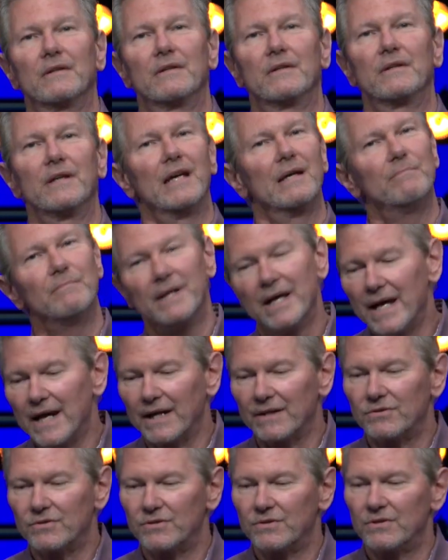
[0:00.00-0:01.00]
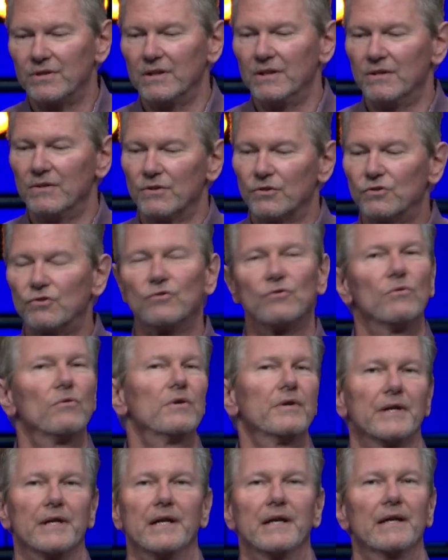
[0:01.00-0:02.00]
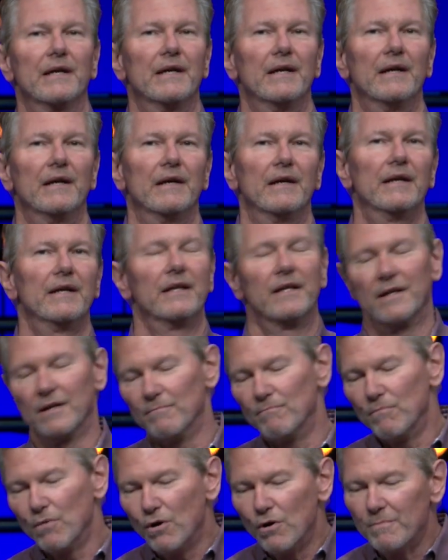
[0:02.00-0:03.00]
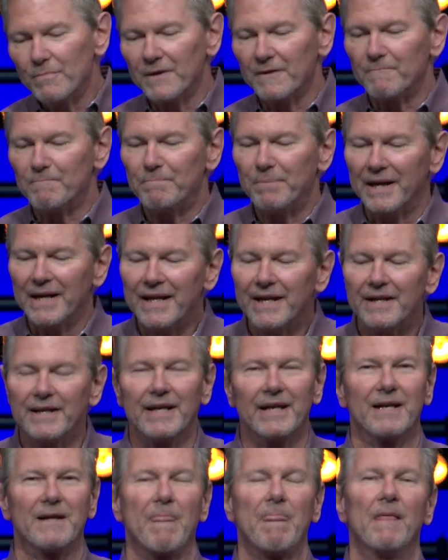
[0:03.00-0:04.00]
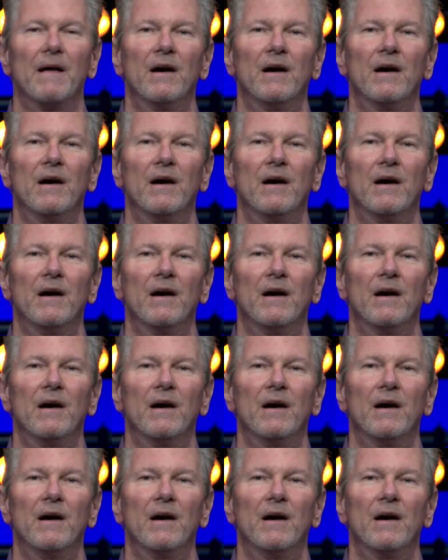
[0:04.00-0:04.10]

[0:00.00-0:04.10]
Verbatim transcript: came next in the story. And in a moment of panic,